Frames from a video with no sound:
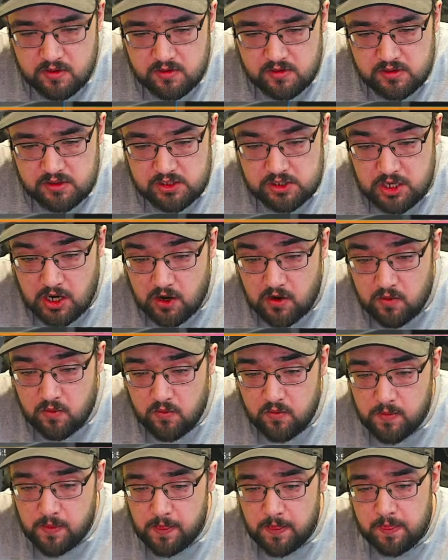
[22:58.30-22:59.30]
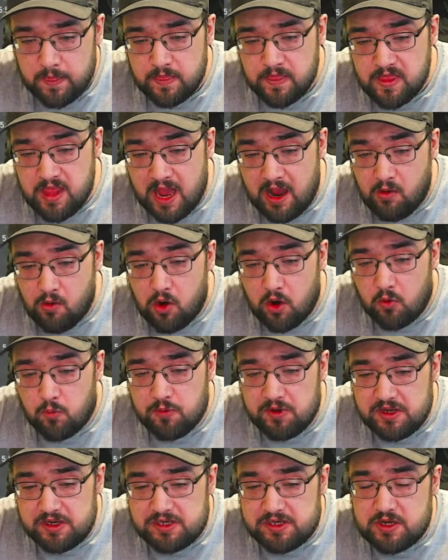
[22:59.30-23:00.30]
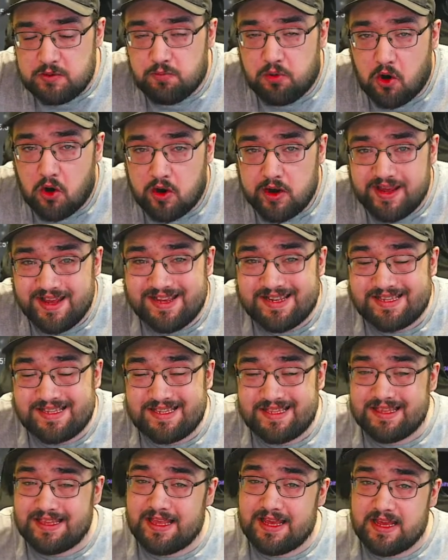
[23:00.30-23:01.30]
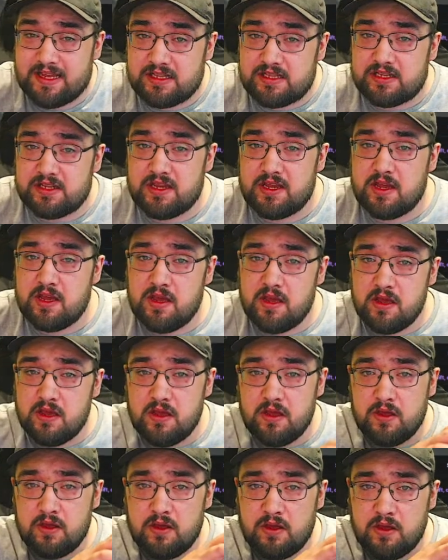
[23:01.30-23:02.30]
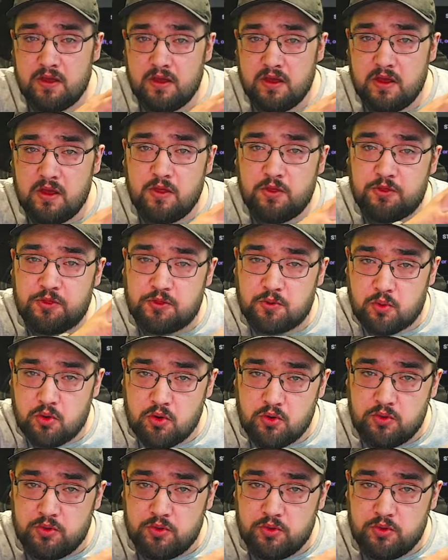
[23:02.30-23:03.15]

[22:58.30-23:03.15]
So now our PC party is linked through